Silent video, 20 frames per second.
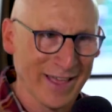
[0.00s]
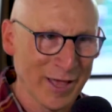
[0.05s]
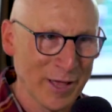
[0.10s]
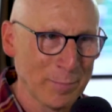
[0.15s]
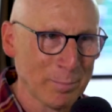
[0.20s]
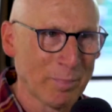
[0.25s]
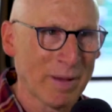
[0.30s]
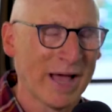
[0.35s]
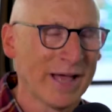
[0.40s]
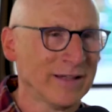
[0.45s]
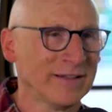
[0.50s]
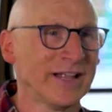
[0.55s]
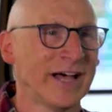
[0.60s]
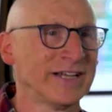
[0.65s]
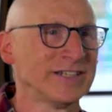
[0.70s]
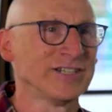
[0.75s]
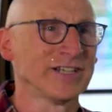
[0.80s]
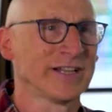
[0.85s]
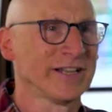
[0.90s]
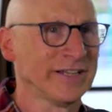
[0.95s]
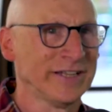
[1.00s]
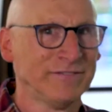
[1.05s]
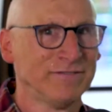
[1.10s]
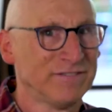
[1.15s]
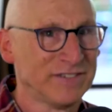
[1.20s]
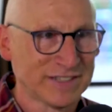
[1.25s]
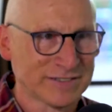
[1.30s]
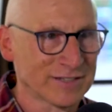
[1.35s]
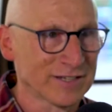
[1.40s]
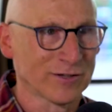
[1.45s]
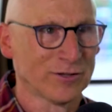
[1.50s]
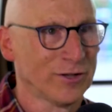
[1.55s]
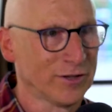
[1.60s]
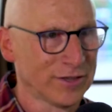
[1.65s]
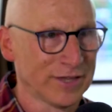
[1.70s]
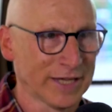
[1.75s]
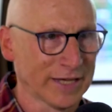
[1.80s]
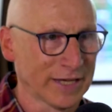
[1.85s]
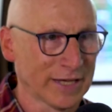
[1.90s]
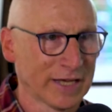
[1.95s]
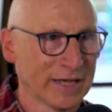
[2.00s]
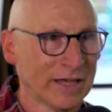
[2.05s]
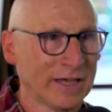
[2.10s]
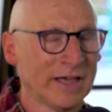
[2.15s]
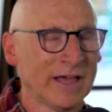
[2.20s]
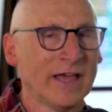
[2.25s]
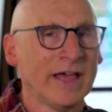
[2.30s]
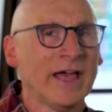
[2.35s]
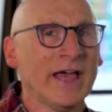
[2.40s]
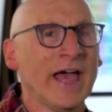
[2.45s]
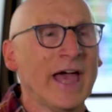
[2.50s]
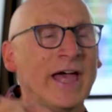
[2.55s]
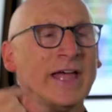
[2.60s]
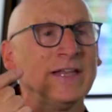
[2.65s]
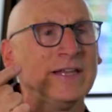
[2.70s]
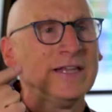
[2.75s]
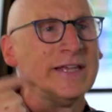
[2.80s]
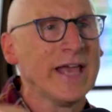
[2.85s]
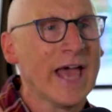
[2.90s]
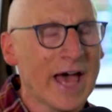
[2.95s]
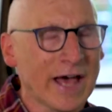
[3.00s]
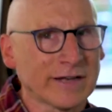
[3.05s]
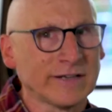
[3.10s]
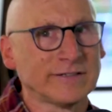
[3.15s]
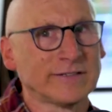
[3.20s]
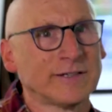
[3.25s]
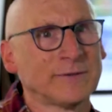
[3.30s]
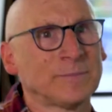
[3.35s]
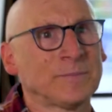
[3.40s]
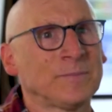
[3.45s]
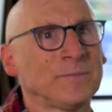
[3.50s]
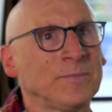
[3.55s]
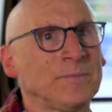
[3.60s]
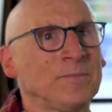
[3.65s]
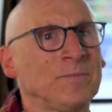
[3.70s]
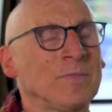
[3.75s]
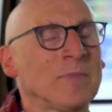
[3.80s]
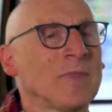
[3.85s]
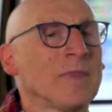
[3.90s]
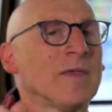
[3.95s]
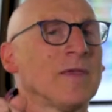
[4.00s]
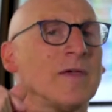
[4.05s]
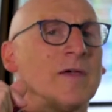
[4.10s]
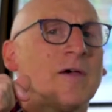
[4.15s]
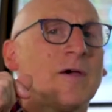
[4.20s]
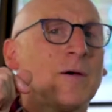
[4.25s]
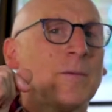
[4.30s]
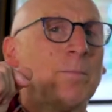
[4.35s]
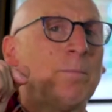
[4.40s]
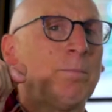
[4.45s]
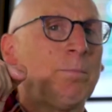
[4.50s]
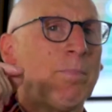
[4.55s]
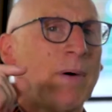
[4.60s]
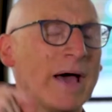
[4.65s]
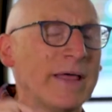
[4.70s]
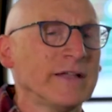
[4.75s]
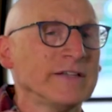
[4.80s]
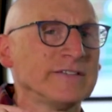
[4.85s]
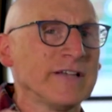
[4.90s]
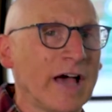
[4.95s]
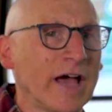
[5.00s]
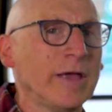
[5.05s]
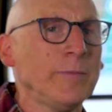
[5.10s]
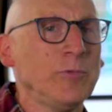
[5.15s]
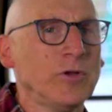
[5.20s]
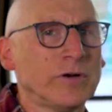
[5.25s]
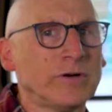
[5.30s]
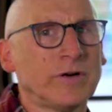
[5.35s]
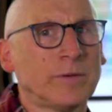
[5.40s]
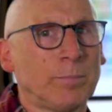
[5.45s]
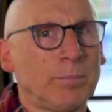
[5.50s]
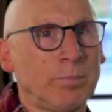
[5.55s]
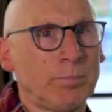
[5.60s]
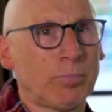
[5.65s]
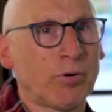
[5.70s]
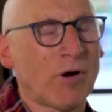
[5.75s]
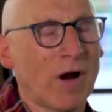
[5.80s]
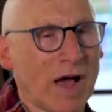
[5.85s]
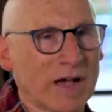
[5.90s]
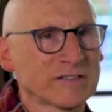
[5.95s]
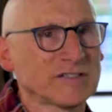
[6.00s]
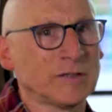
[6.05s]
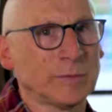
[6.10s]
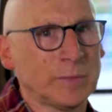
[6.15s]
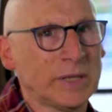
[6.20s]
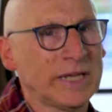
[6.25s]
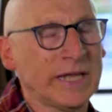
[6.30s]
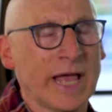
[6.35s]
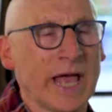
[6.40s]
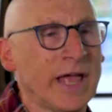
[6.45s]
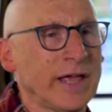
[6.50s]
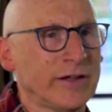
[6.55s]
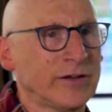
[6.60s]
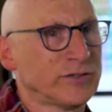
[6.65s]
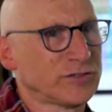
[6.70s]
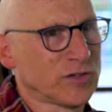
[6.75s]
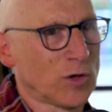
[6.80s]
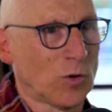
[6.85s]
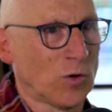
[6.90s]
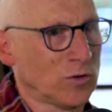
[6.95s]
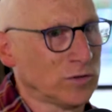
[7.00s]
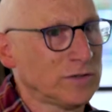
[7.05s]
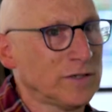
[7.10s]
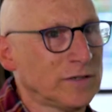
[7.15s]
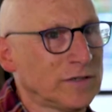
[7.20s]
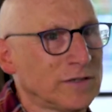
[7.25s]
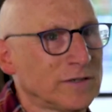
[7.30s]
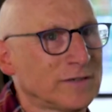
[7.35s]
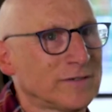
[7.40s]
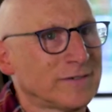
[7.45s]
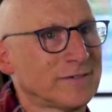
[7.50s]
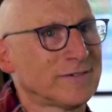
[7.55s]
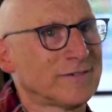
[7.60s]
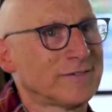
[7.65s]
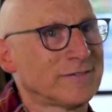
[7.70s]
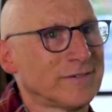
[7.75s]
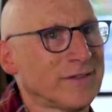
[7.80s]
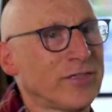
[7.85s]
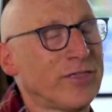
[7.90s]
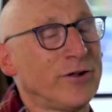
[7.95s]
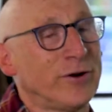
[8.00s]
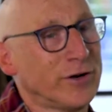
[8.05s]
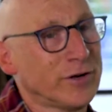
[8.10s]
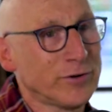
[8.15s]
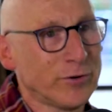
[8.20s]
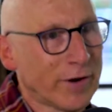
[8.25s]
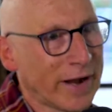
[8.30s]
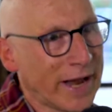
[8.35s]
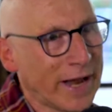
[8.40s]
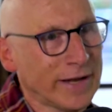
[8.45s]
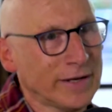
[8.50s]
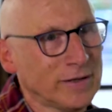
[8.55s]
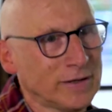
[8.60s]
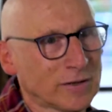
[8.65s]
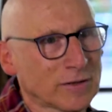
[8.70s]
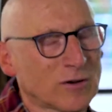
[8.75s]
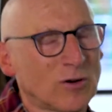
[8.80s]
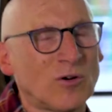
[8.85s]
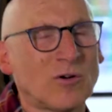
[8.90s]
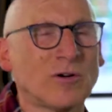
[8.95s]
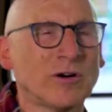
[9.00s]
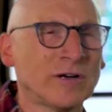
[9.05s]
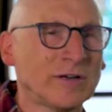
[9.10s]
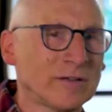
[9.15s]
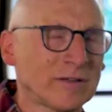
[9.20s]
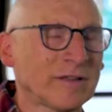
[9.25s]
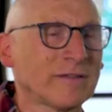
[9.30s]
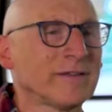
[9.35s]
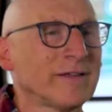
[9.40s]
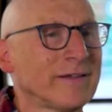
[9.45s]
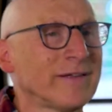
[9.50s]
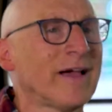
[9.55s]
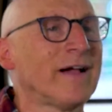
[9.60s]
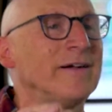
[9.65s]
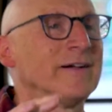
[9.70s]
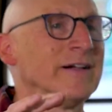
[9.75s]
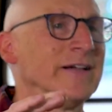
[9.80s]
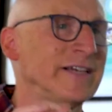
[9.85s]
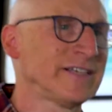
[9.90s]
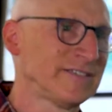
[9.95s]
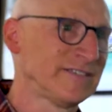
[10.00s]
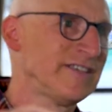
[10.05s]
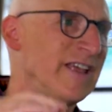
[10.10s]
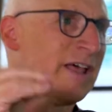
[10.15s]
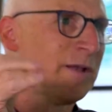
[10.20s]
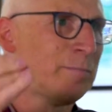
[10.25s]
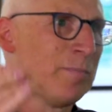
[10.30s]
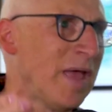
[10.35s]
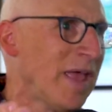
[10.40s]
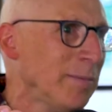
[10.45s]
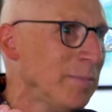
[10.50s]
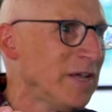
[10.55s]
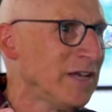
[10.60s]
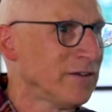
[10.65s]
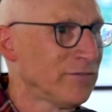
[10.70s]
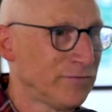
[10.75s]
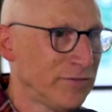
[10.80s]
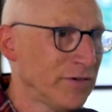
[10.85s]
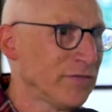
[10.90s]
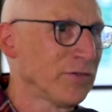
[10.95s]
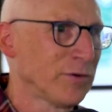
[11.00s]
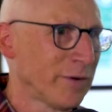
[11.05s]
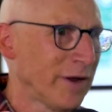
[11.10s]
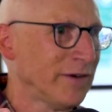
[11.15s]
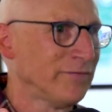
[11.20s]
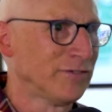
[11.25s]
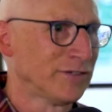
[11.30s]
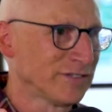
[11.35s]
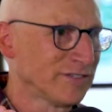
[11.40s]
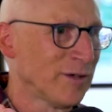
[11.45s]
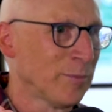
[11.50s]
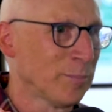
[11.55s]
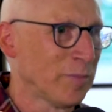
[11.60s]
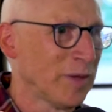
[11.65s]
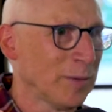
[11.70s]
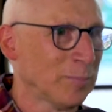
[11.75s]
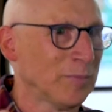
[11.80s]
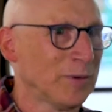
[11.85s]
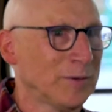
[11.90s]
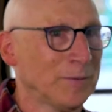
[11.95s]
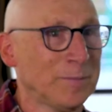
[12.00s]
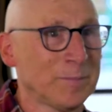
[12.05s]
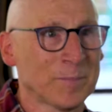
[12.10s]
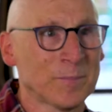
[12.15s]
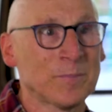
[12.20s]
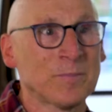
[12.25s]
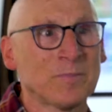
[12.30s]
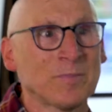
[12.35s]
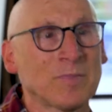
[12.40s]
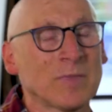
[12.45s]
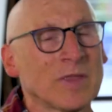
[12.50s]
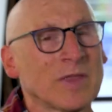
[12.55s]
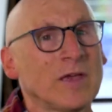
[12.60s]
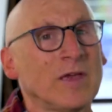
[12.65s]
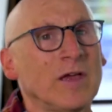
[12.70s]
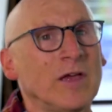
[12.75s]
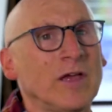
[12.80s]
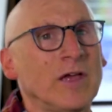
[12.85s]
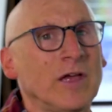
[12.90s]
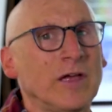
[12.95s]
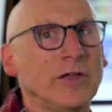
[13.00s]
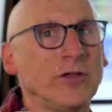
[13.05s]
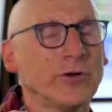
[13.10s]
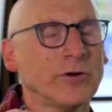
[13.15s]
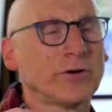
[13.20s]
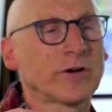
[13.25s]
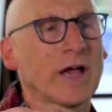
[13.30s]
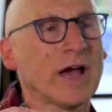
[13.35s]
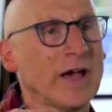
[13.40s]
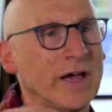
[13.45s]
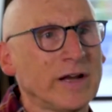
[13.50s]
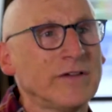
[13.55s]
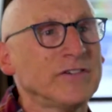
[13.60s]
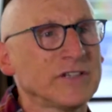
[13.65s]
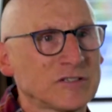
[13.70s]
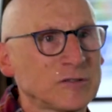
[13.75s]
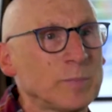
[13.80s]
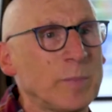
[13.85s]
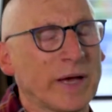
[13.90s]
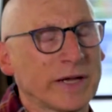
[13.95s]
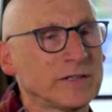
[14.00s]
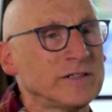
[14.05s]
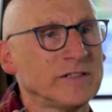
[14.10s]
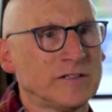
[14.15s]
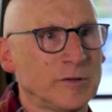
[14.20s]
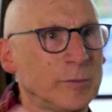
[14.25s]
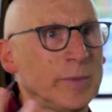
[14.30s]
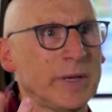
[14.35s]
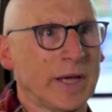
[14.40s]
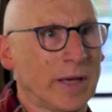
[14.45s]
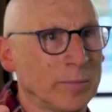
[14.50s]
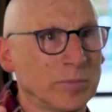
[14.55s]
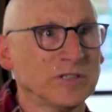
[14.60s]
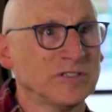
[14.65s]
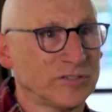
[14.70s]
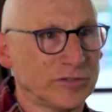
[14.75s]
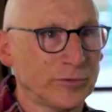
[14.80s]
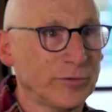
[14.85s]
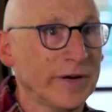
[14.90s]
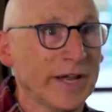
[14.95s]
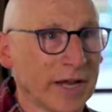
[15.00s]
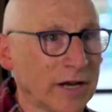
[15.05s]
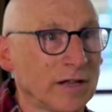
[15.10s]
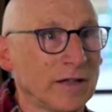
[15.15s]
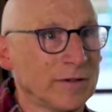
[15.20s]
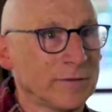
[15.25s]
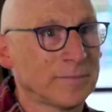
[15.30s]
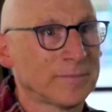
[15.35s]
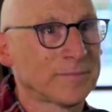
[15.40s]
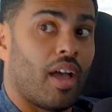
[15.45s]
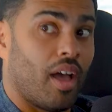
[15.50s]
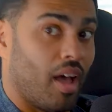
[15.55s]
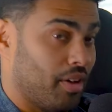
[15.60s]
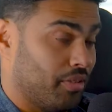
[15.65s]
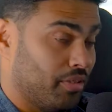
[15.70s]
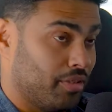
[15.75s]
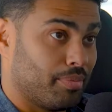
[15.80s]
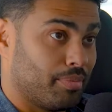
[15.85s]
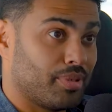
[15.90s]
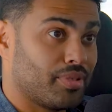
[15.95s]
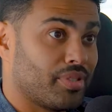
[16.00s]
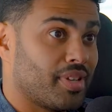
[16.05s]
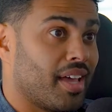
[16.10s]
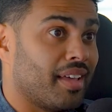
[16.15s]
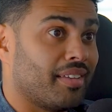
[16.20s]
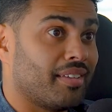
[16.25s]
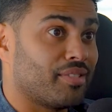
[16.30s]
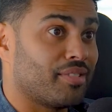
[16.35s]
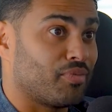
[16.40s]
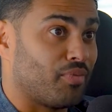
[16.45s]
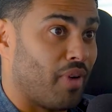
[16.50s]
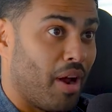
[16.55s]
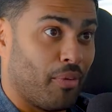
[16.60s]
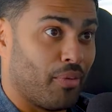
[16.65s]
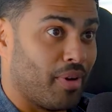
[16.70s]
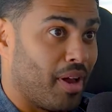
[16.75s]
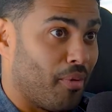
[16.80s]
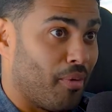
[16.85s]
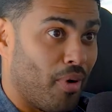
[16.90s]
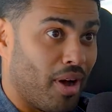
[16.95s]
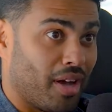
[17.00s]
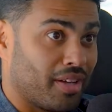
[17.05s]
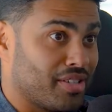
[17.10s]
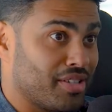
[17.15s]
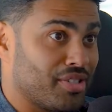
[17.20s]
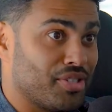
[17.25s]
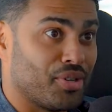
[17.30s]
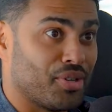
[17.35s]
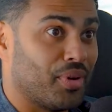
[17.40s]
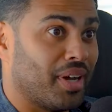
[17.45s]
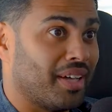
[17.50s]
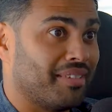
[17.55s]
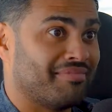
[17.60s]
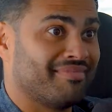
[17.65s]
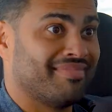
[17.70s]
a biologically physical thing. And yet, by the time you're approximately 8 years old, third grade, or extend maybe to fifth grade for some people, you're kind of expected to be able to read. 100%. It's right when I walked into it.